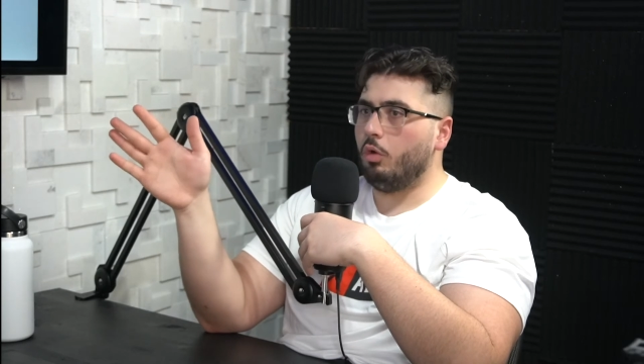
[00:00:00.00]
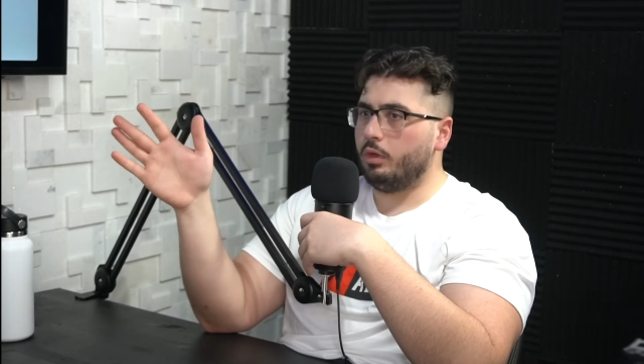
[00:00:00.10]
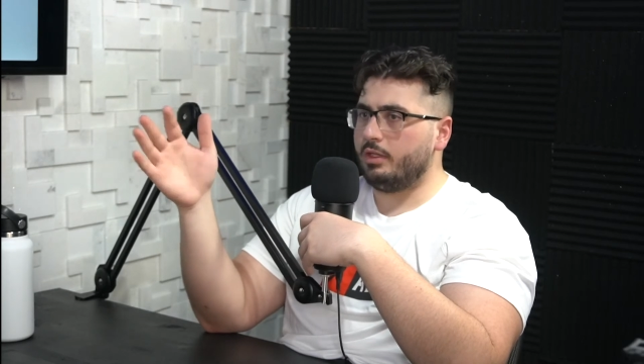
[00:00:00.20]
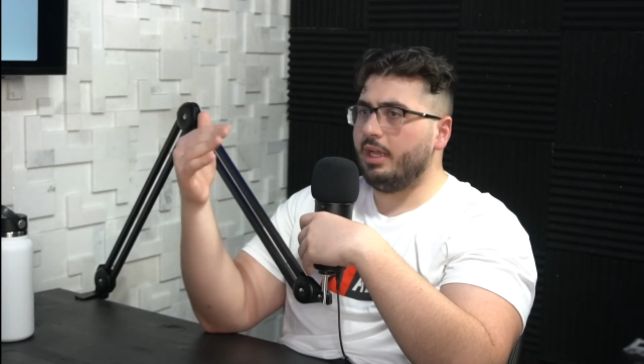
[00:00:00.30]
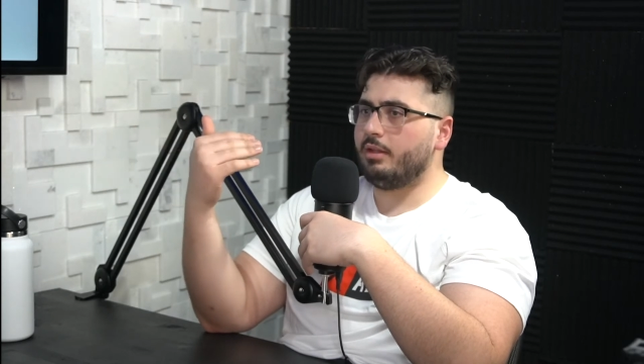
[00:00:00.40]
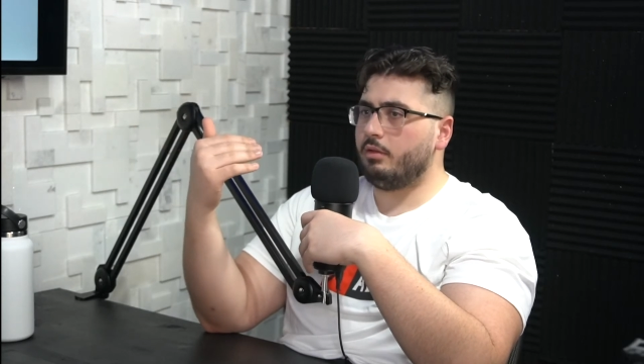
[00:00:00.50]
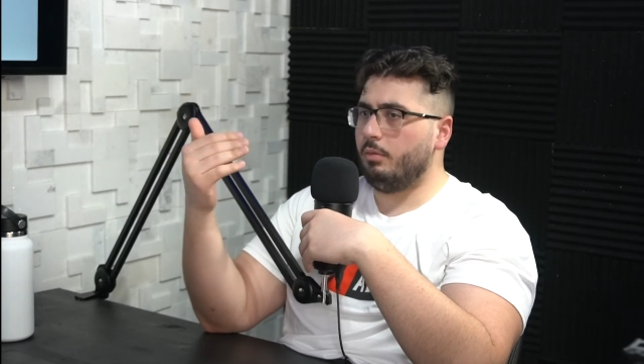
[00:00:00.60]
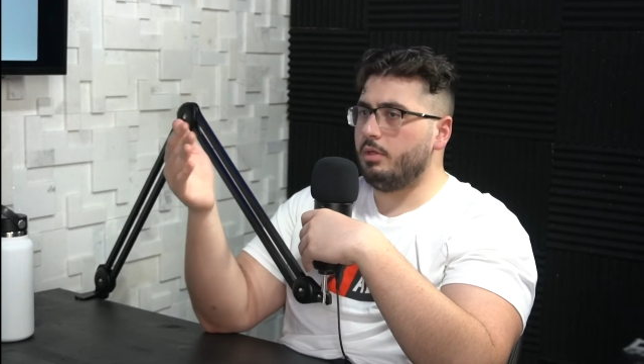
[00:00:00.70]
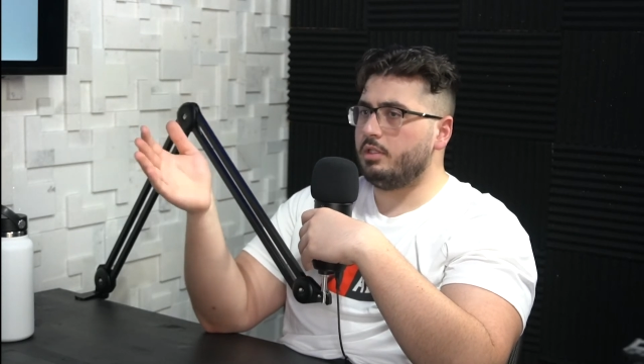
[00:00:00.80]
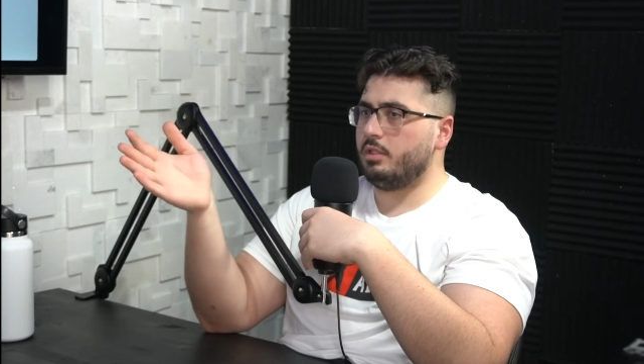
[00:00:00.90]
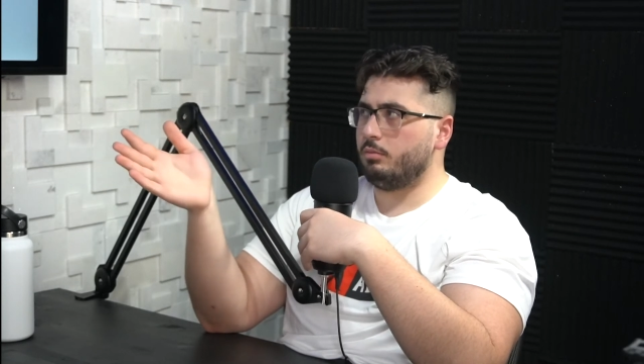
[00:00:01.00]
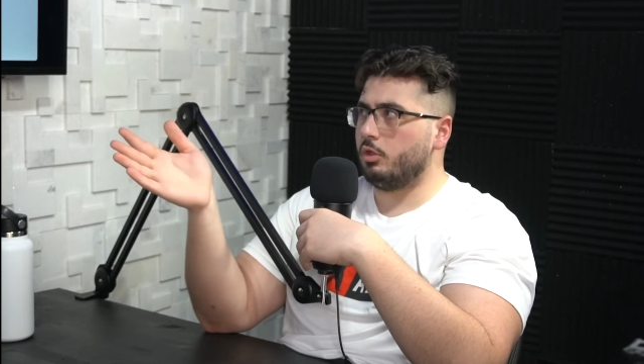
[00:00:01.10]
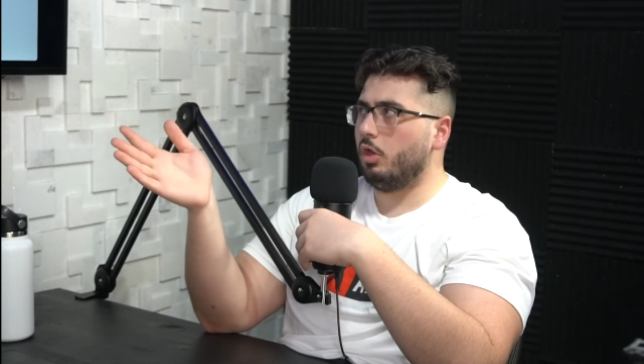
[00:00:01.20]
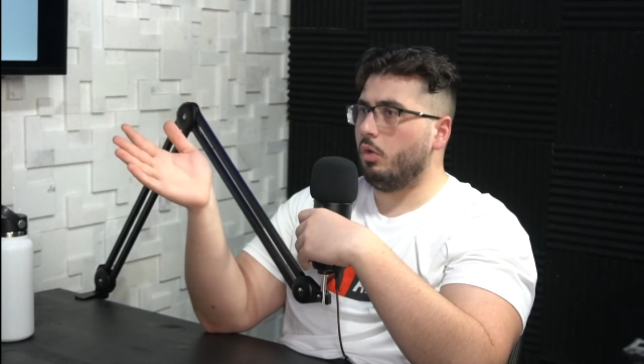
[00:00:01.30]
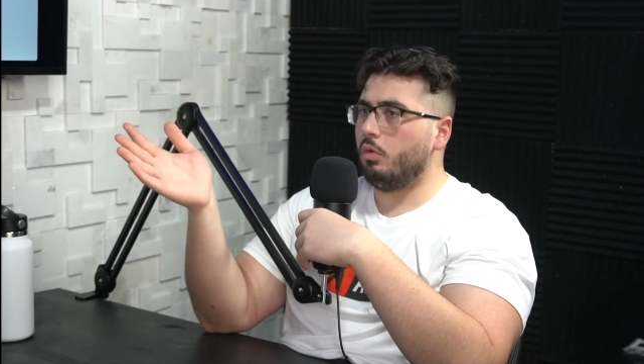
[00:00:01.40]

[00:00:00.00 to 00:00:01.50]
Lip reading: Like that to me seems low.